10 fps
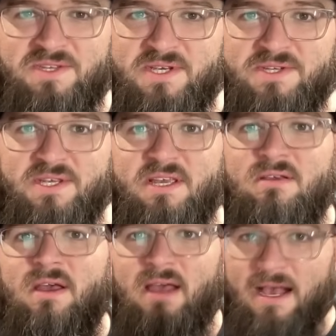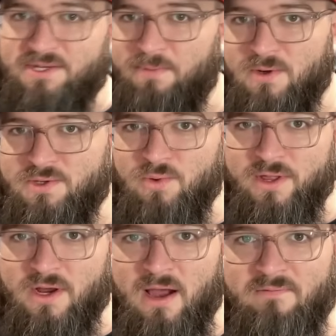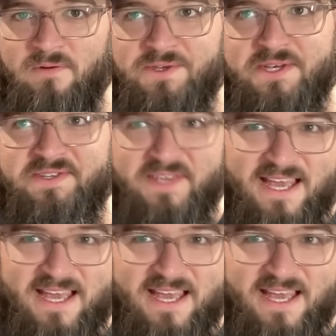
SEC as opposed to other conferences,